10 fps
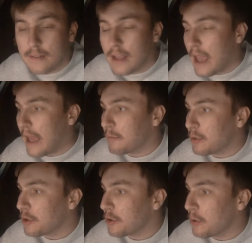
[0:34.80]
and
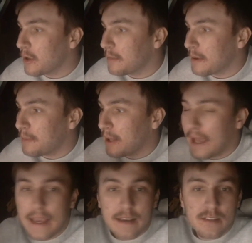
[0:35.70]
we are going to be
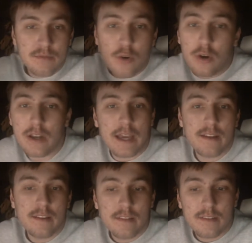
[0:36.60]
playing some Fortnite
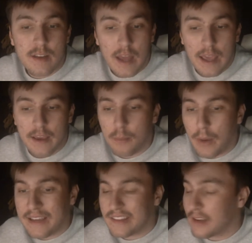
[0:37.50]
today.
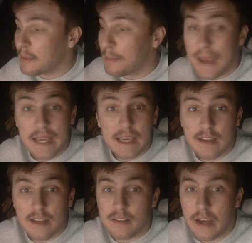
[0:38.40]
Mike's gonna be pinging
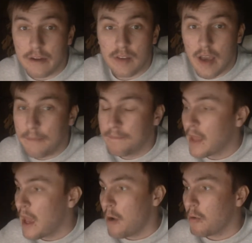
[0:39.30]
the entire time.
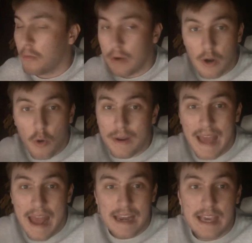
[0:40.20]
We don't win
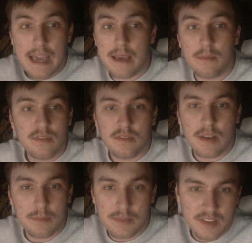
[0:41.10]
any games.
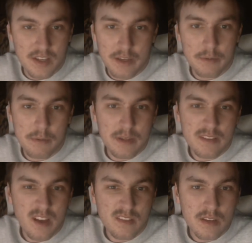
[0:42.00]
I'm just kidding. We win
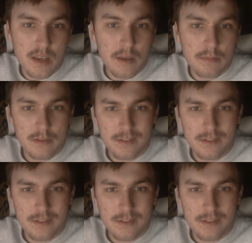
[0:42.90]
tons of games.